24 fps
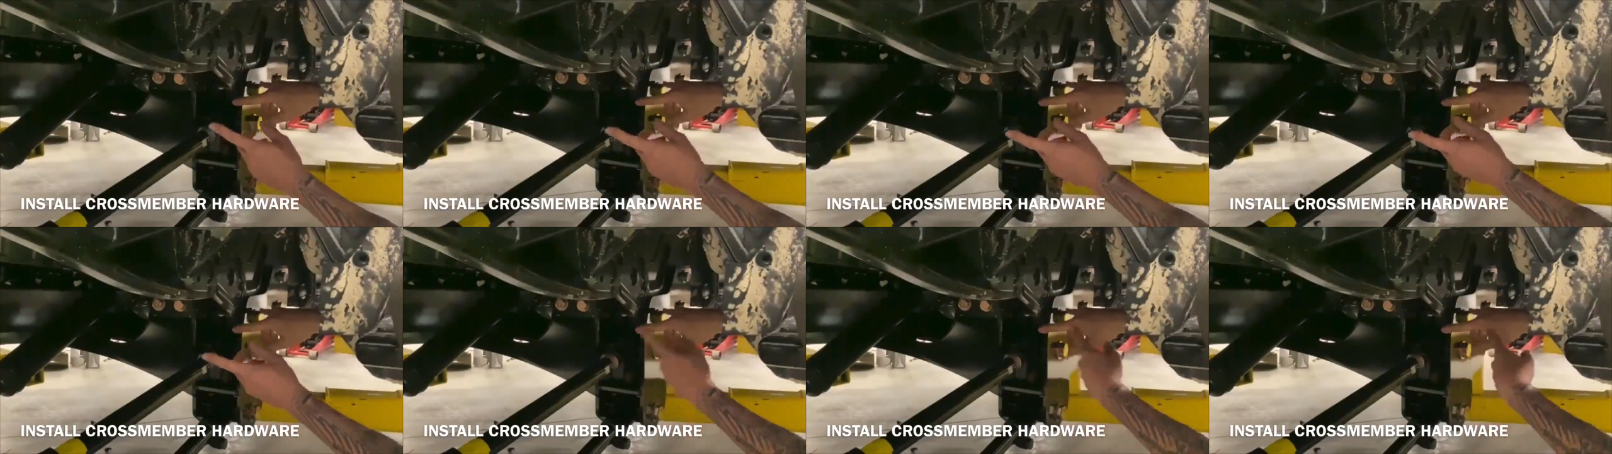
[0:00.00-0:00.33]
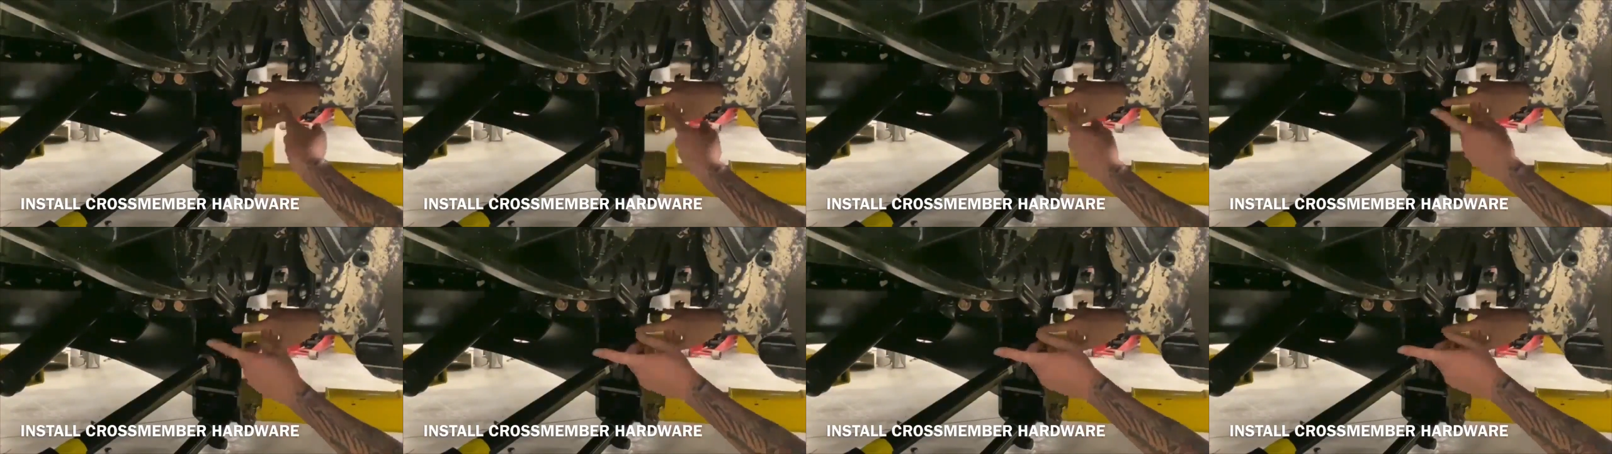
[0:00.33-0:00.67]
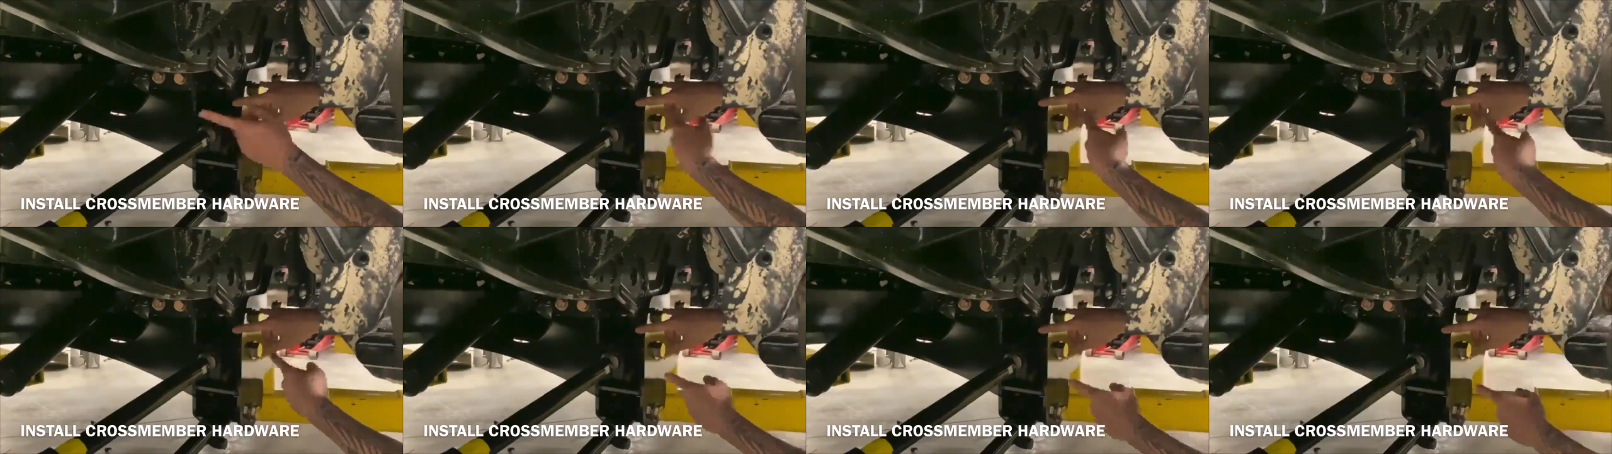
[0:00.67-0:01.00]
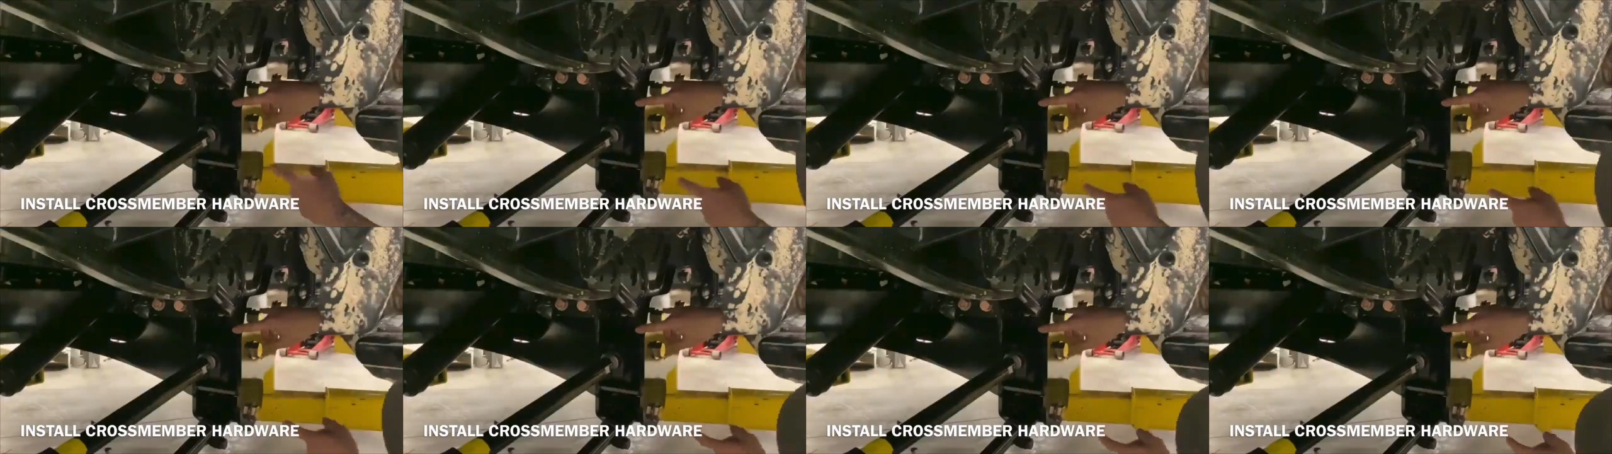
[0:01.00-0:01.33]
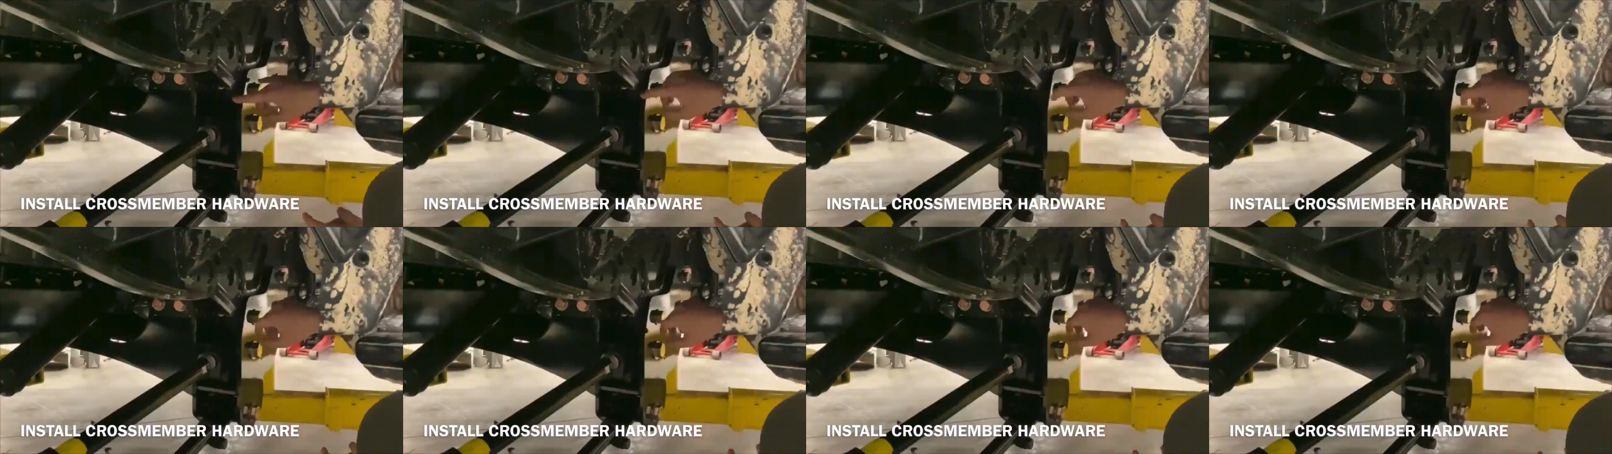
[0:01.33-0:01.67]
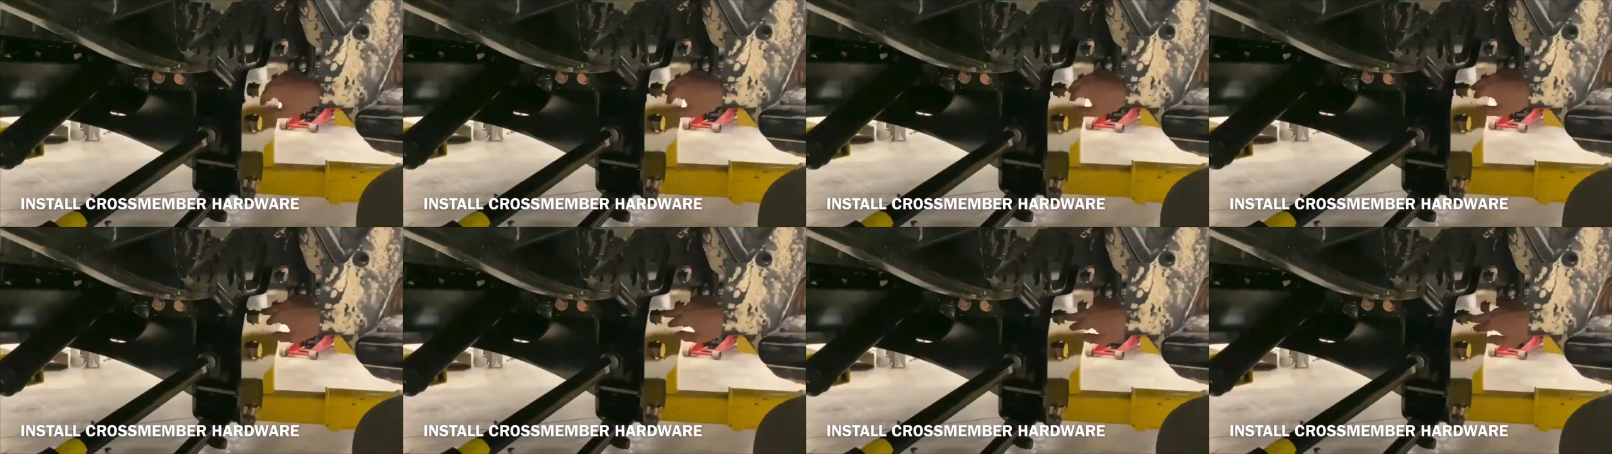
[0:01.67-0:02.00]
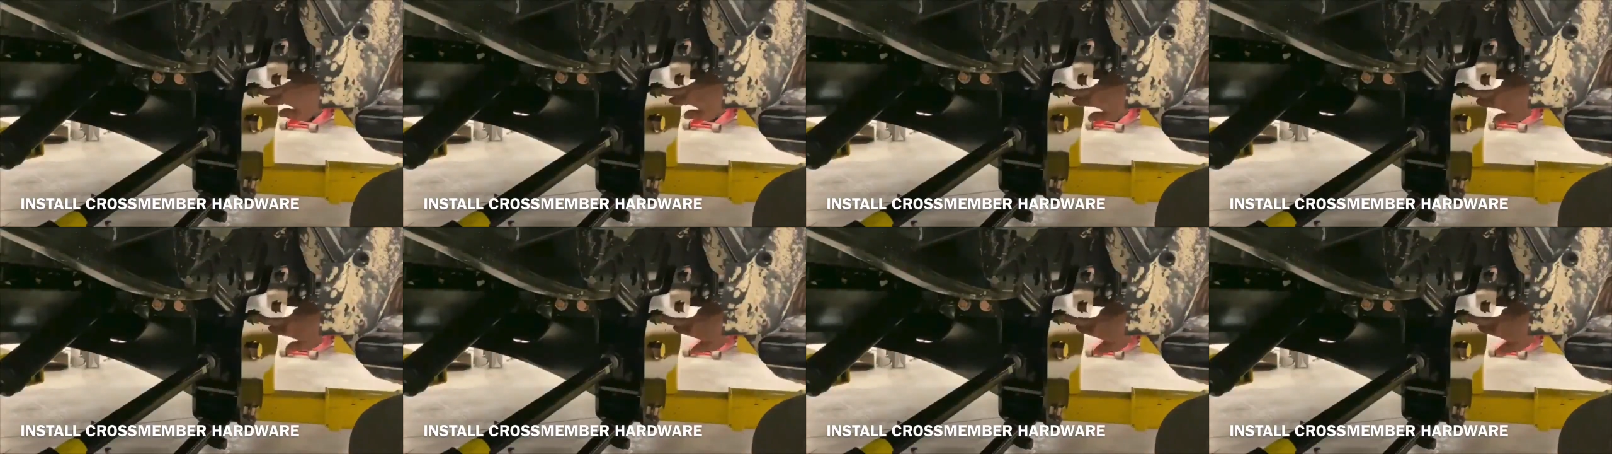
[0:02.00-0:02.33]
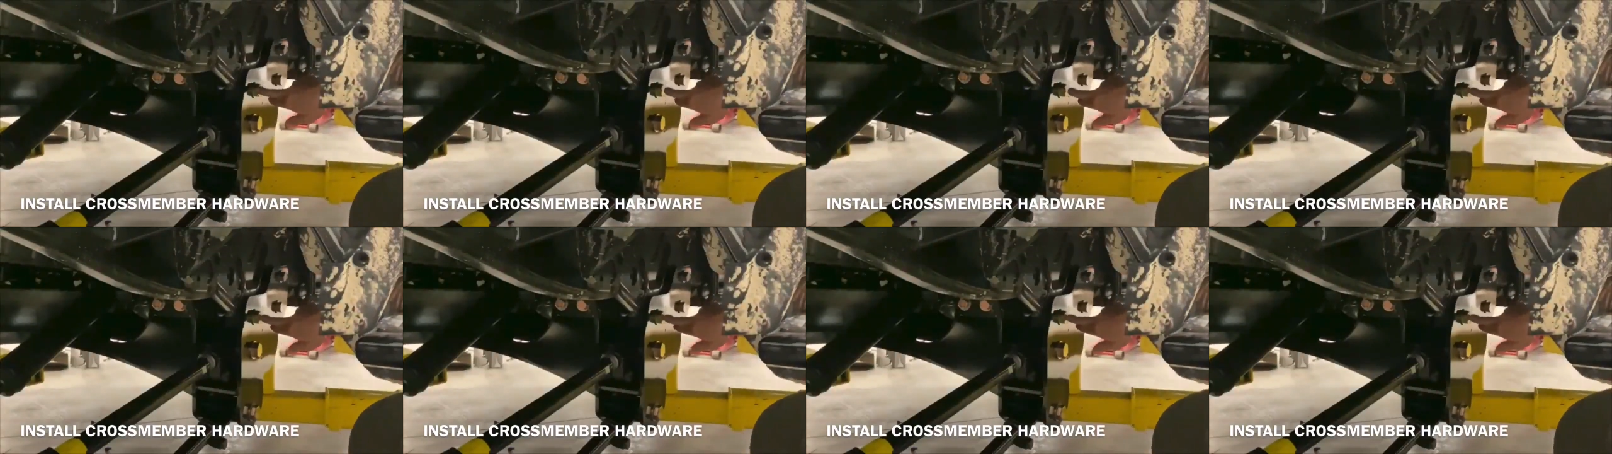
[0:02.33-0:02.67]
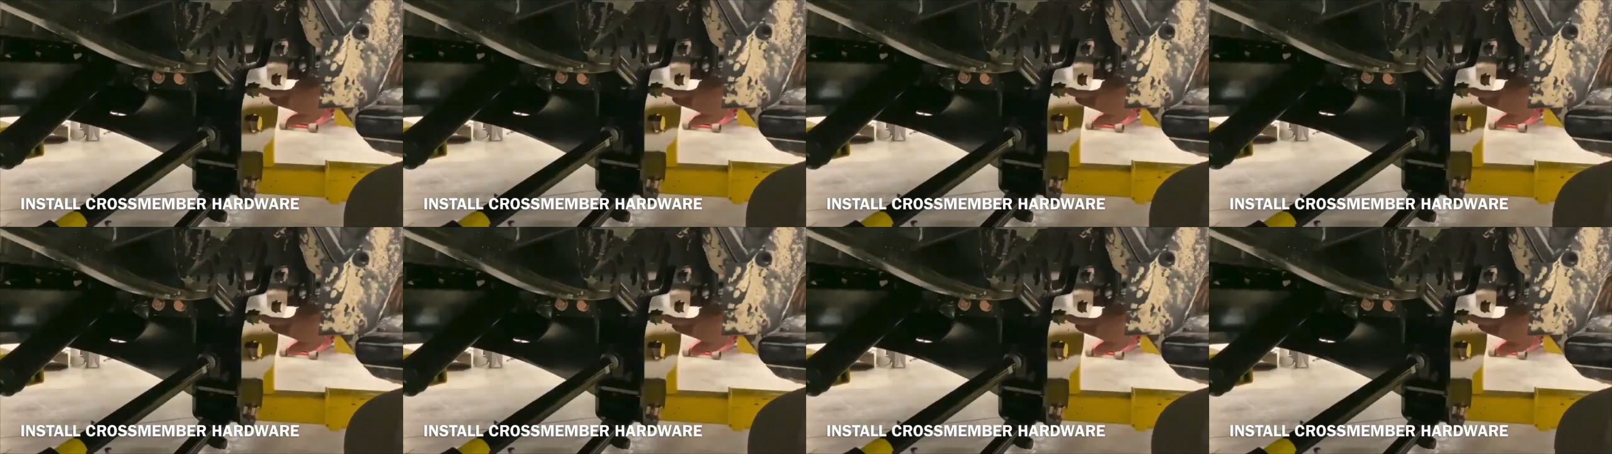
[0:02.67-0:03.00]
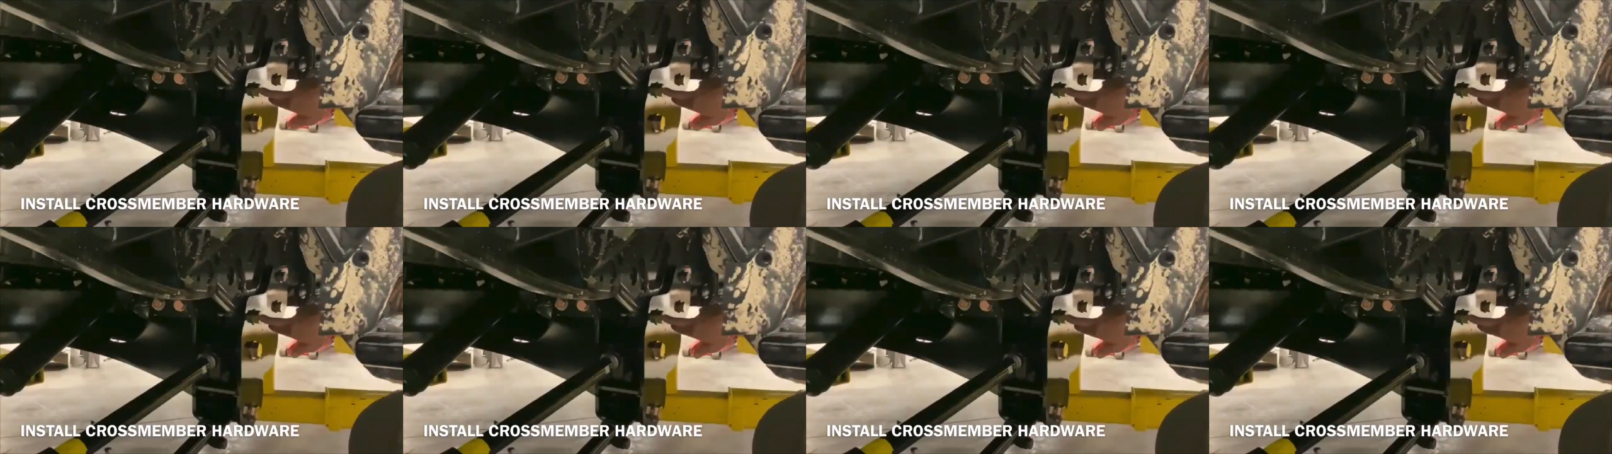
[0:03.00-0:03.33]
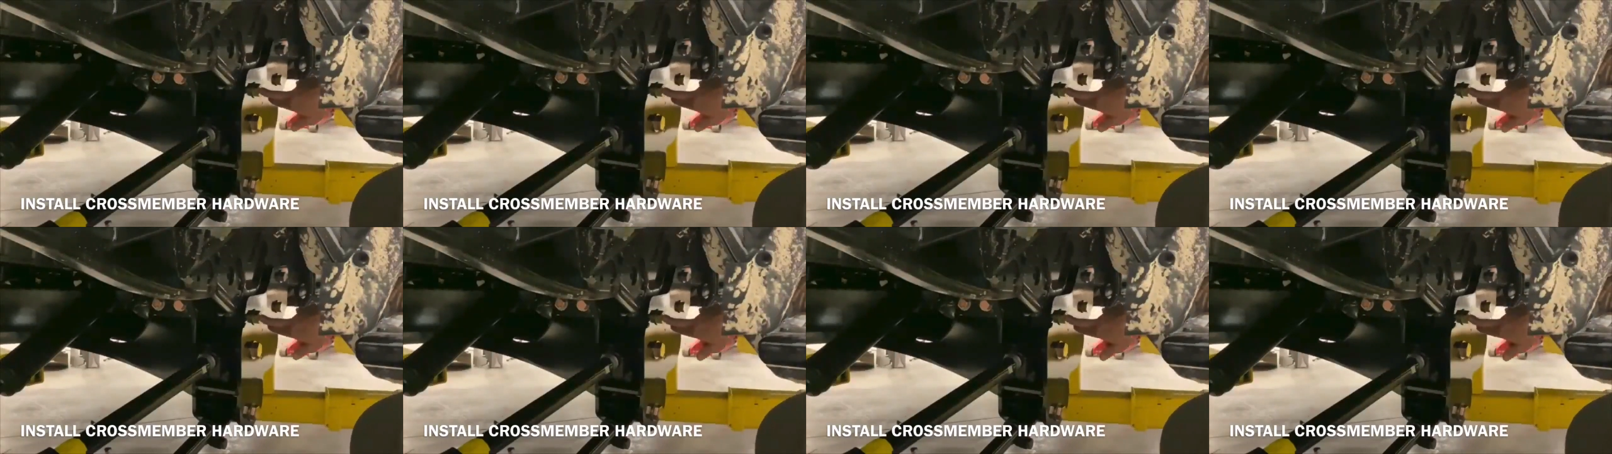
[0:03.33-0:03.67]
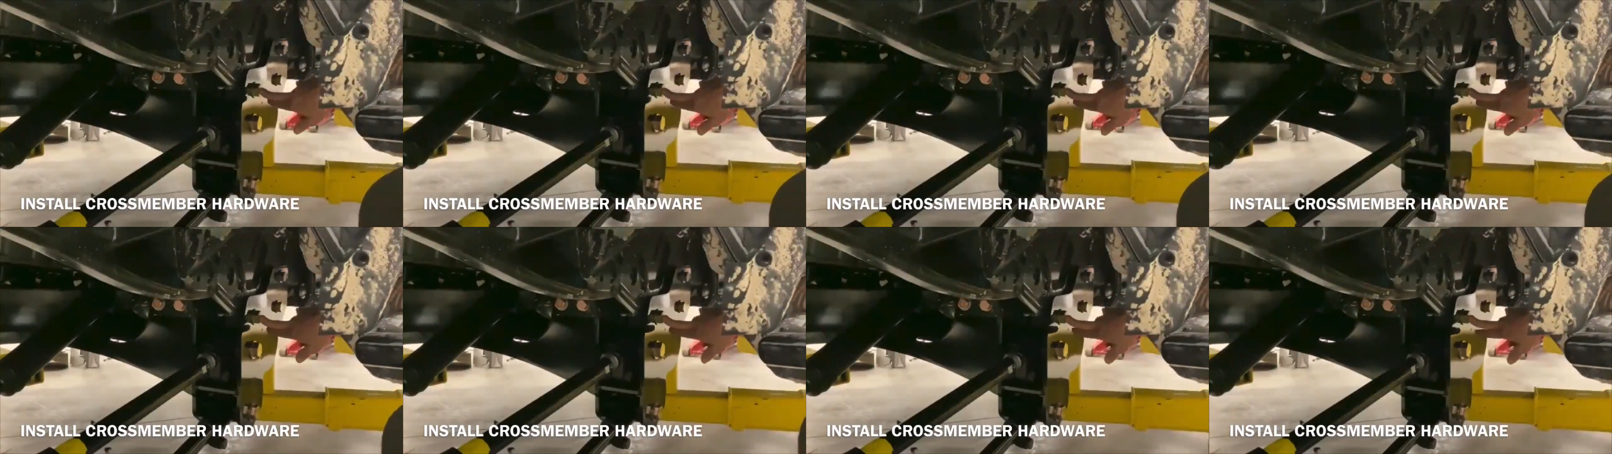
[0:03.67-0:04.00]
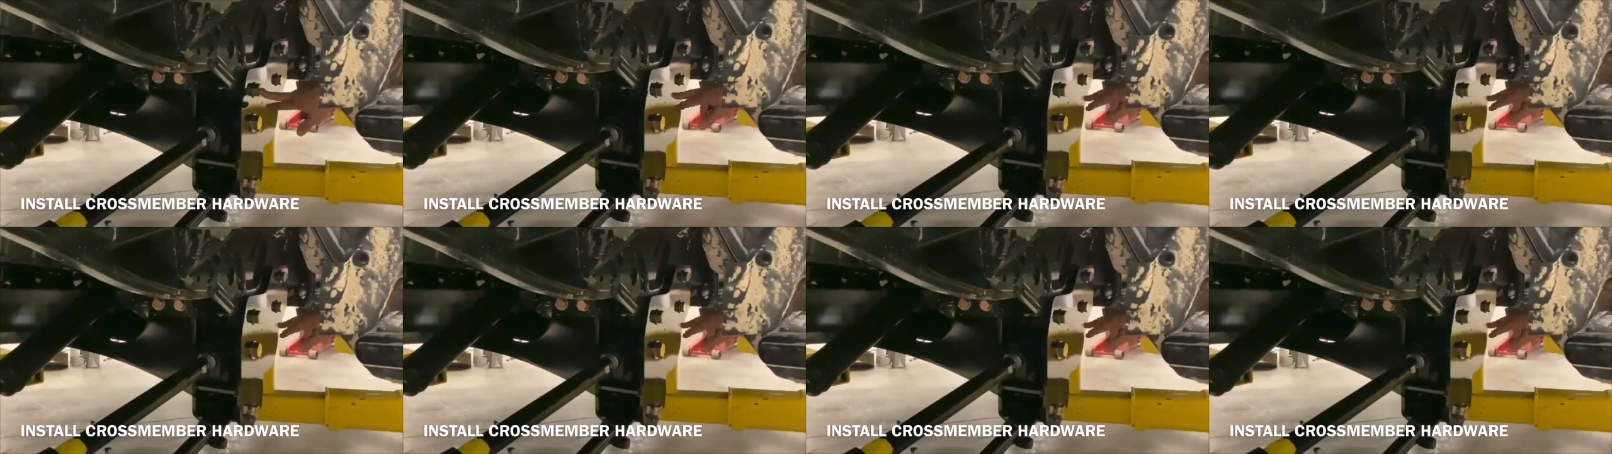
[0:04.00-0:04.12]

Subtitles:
(no speaker visible)